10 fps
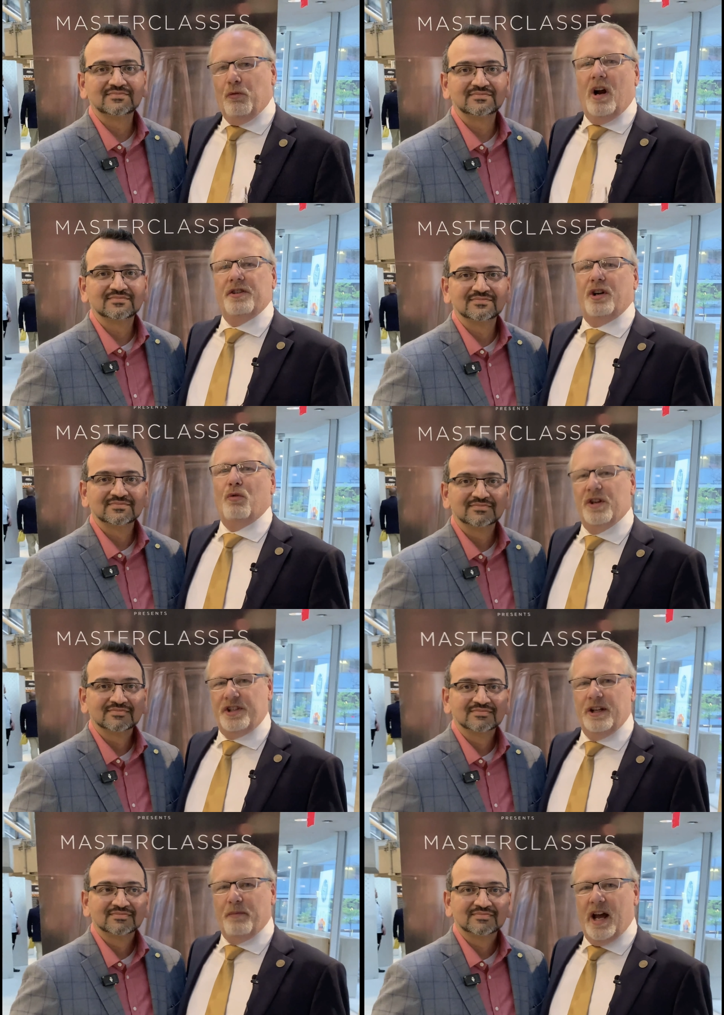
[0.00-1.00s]
Speaker 1: runs our
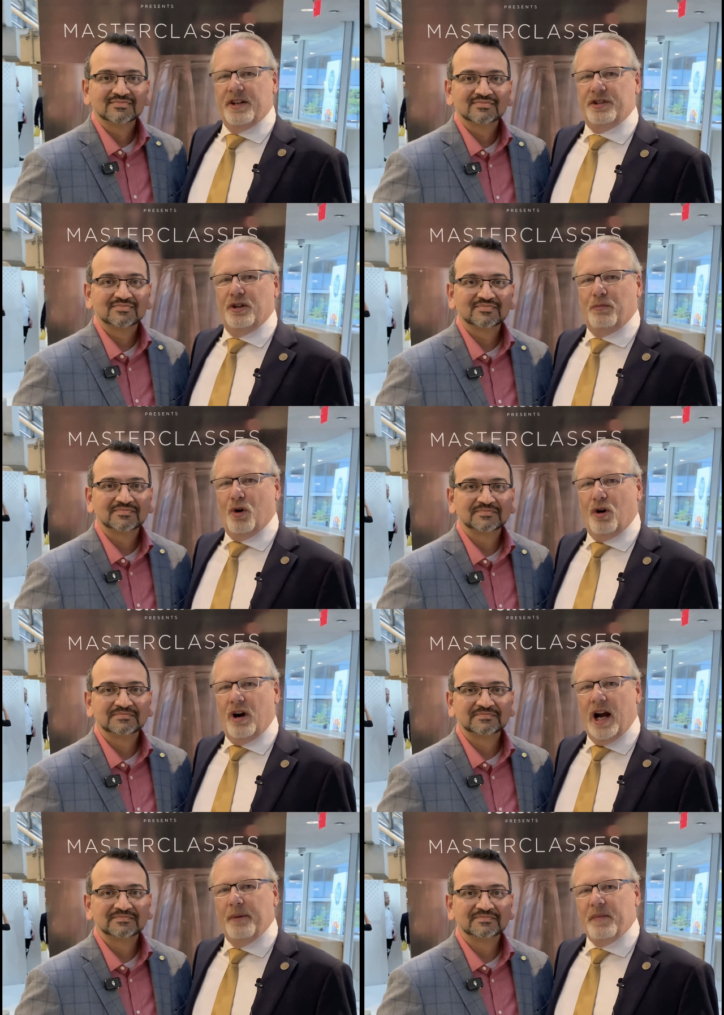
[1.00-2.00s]
whiskey ambassador
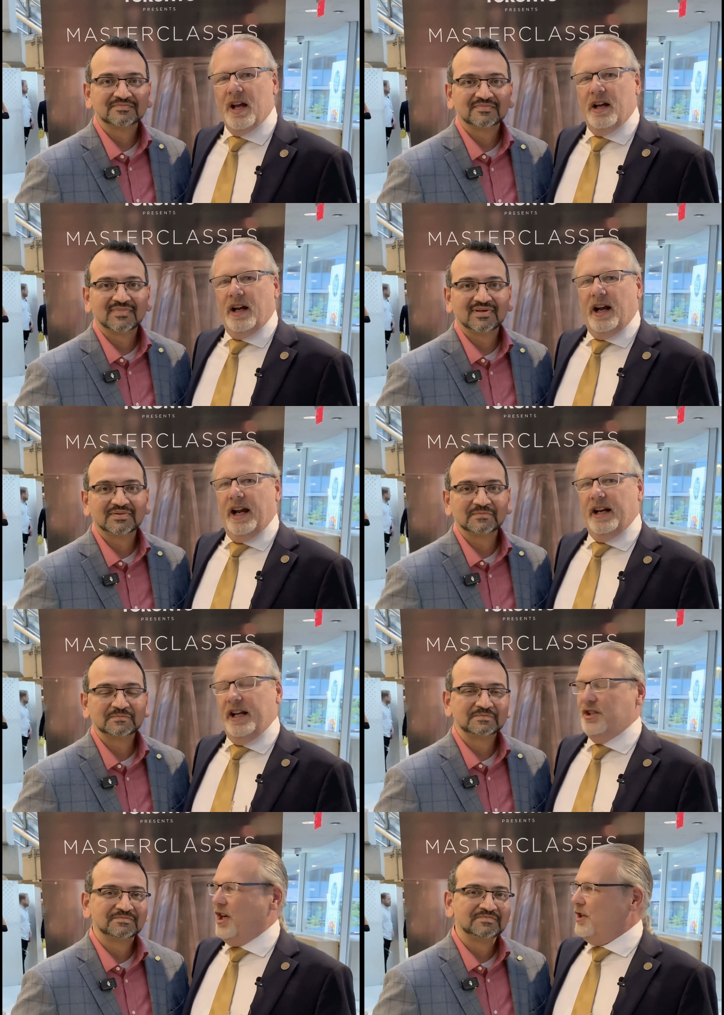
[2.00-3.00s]
program. And
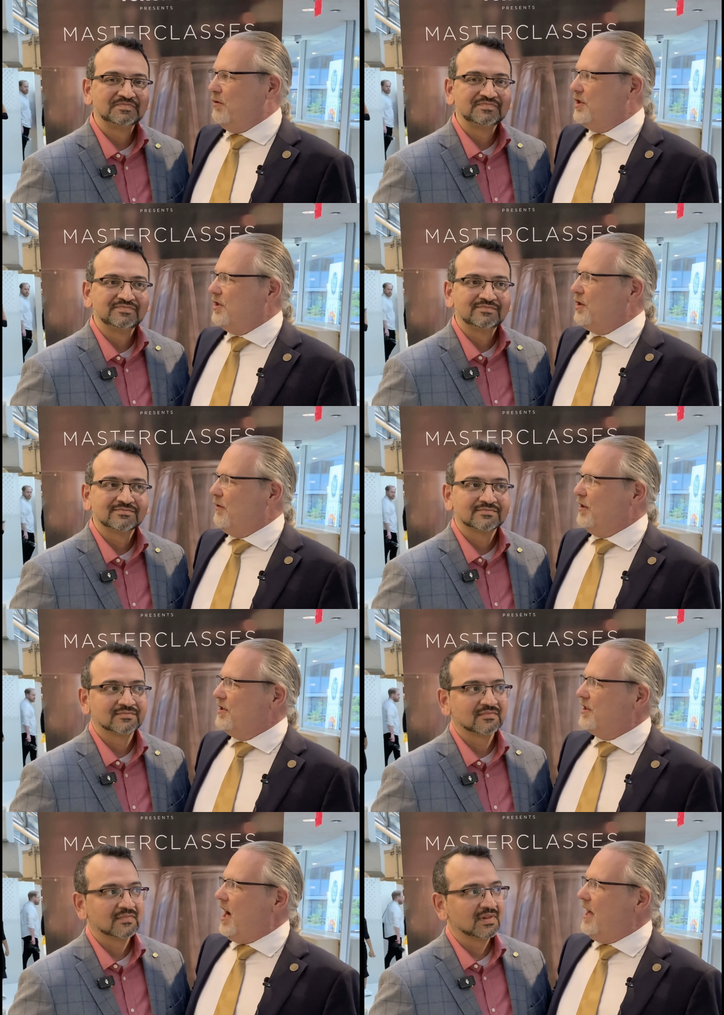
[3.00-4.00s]
AJ, you were just
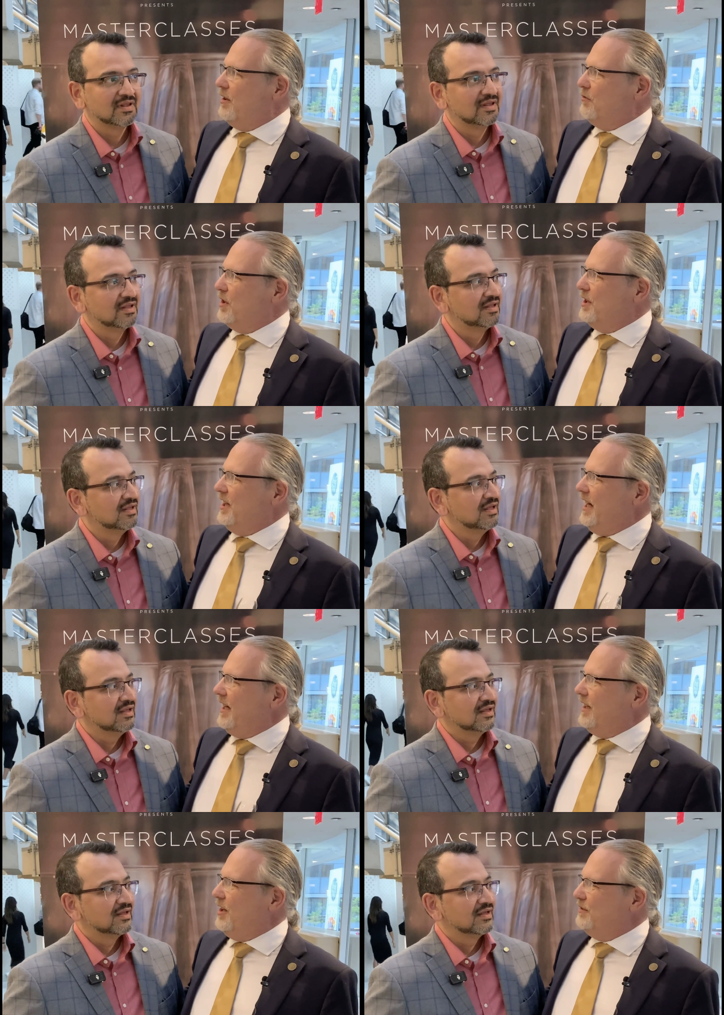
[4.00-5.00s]
over in Scotland, weren't you?
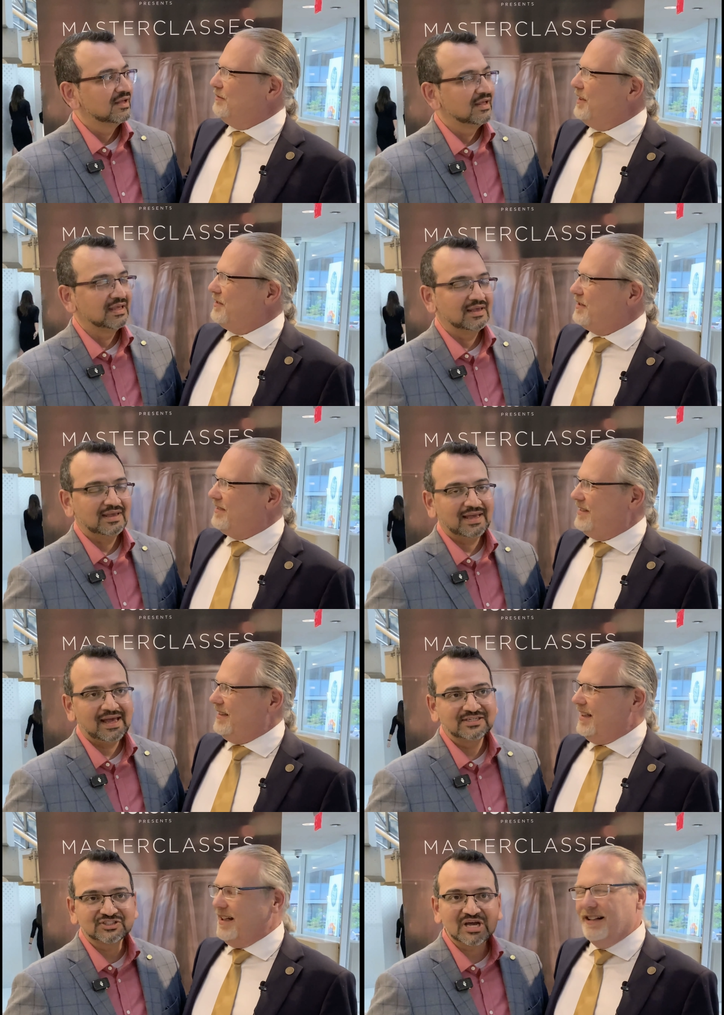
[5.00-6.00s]
Hanging out with.
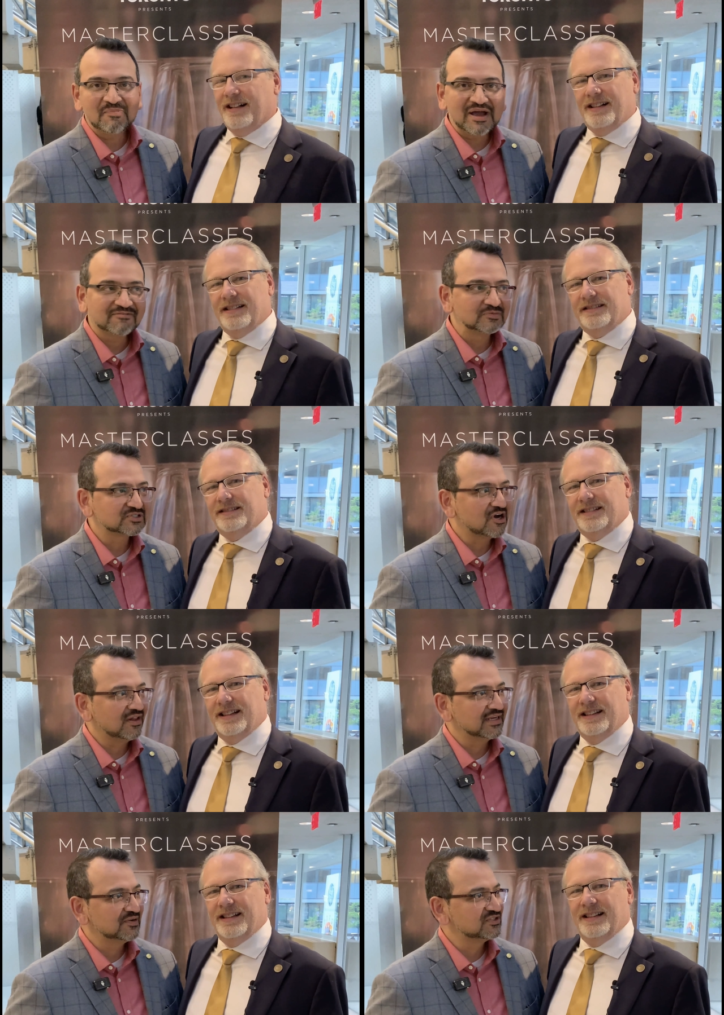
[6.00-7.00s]
Yeah, I just
Speaker 2: got back from
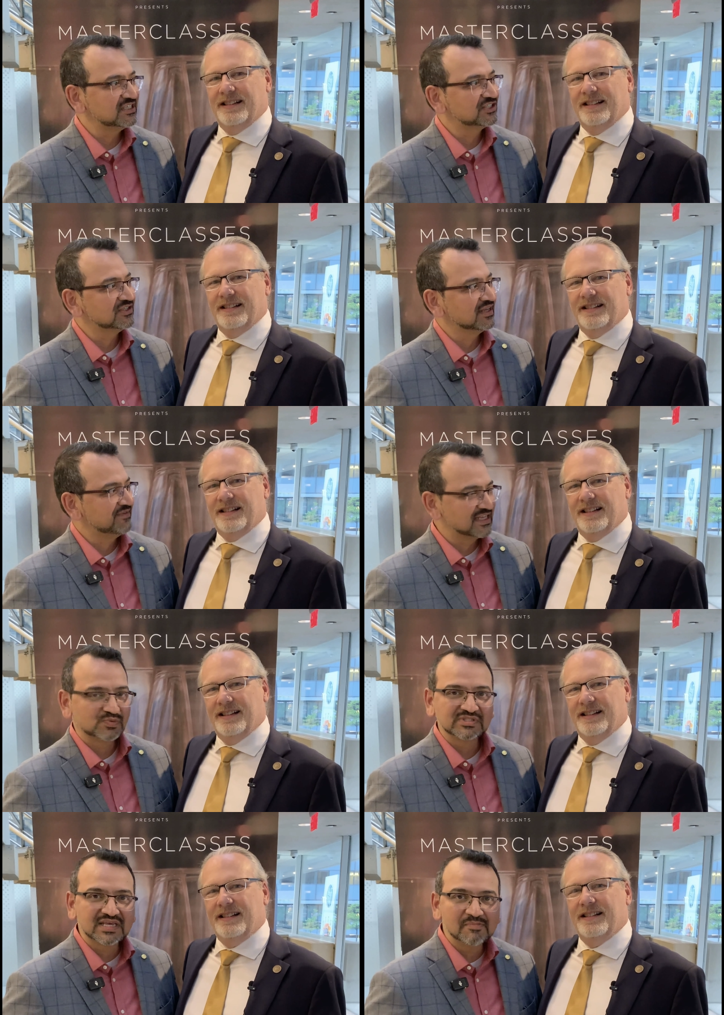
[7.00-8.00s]
Scotland. I was teaching the
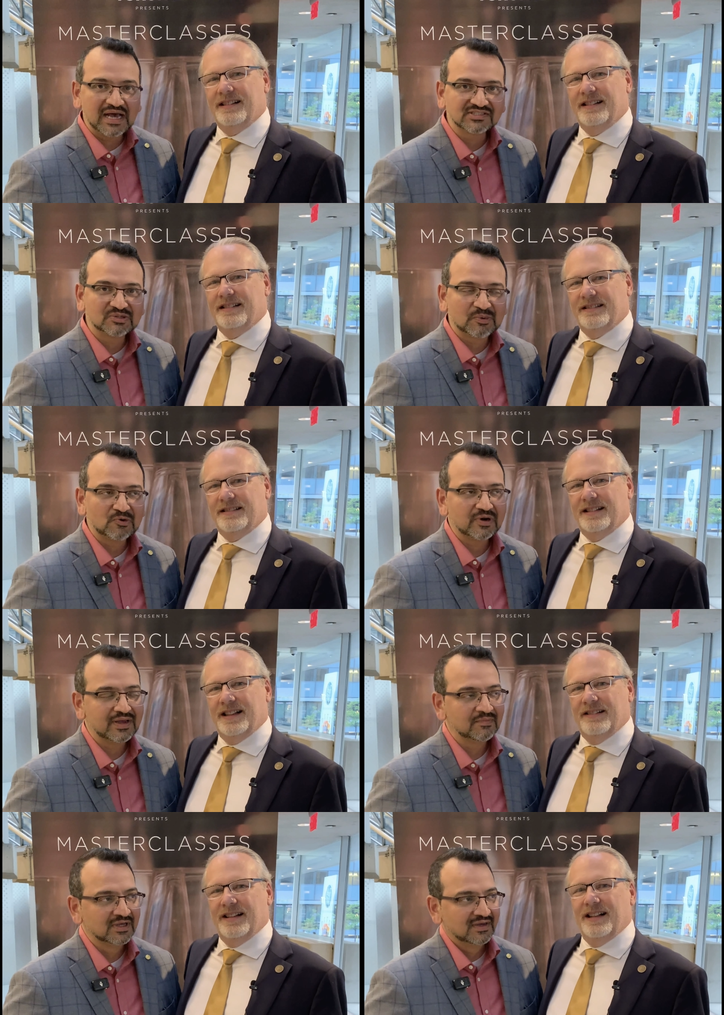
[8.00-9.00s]
Advanced Whiskey Ambassador
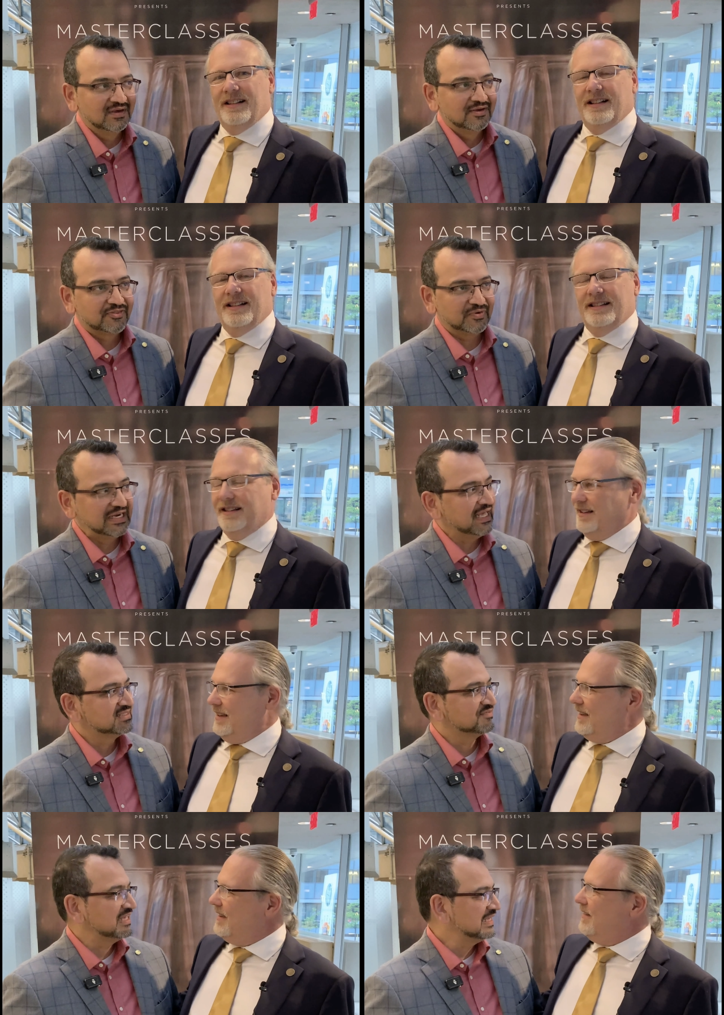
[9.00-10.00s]
program. Three
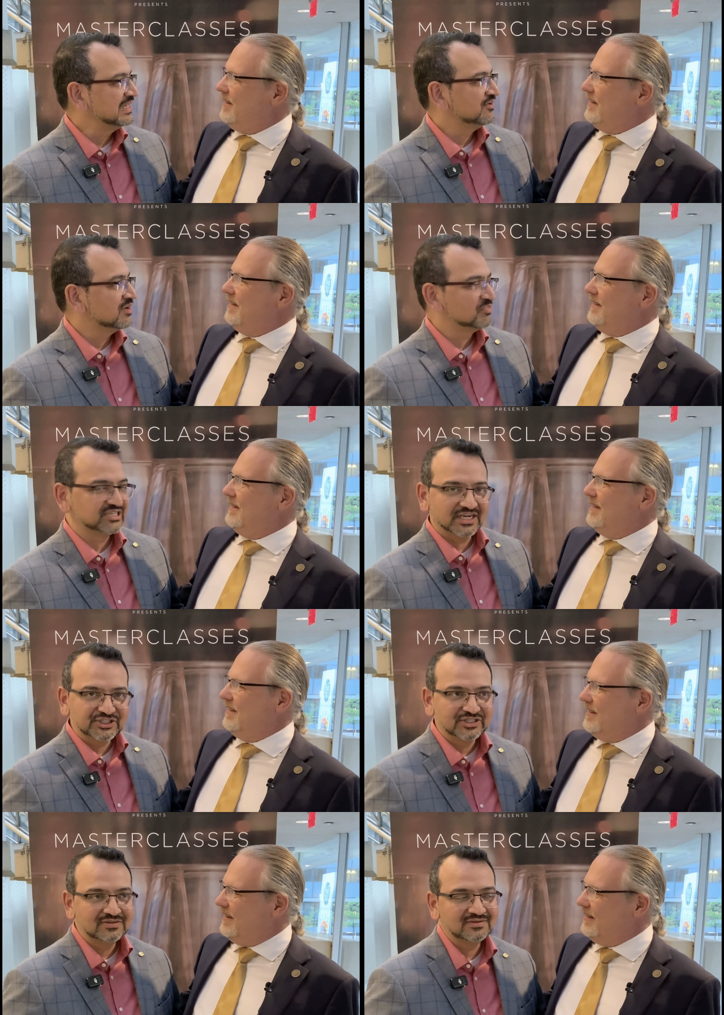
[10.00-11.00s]
days of geeking out on
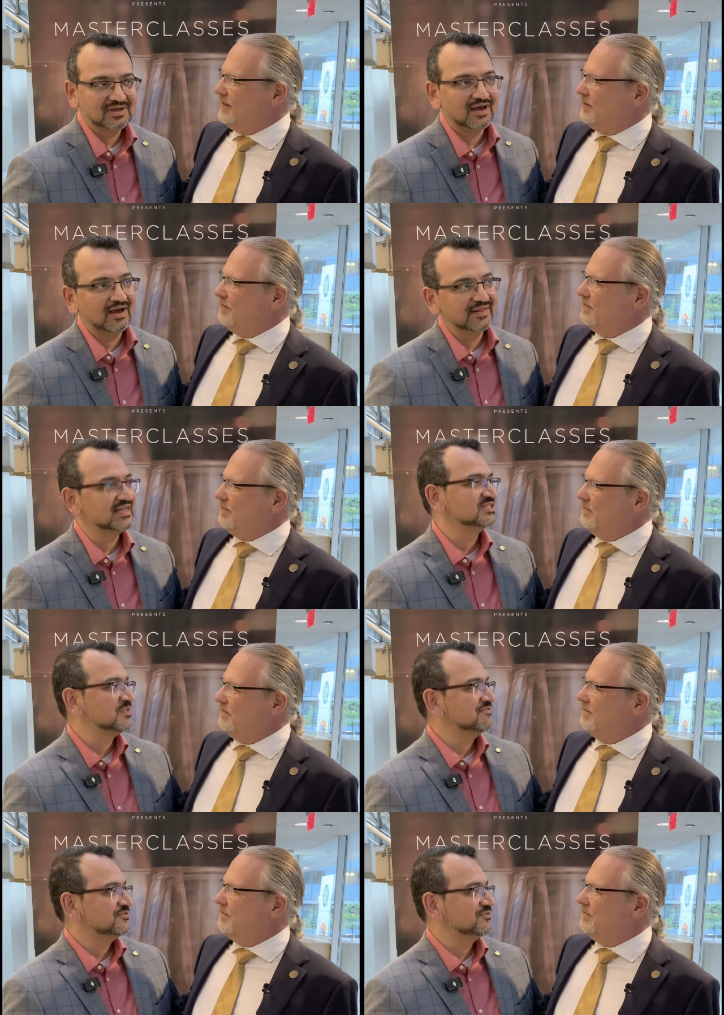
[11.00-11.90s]
production, uh, and then I spent a